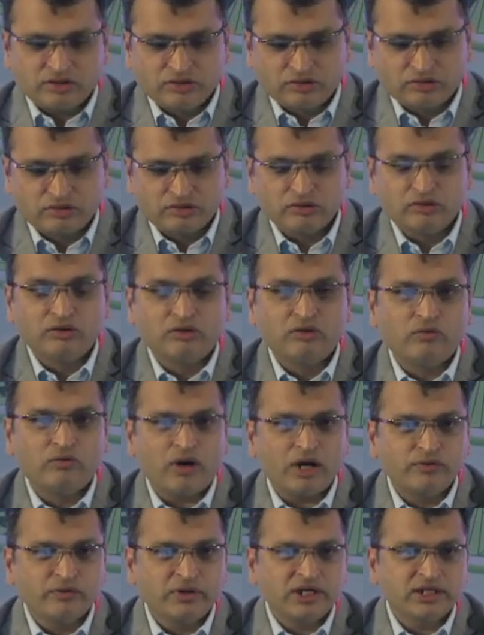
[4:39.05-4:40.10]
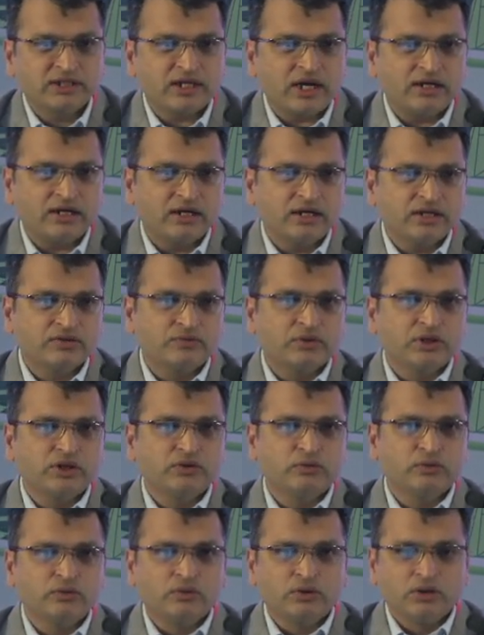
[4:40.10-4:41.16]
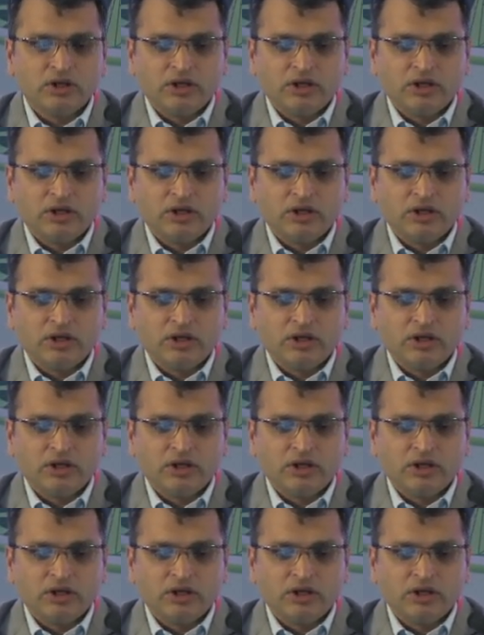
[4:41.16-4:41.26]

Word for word: So what we decide is we do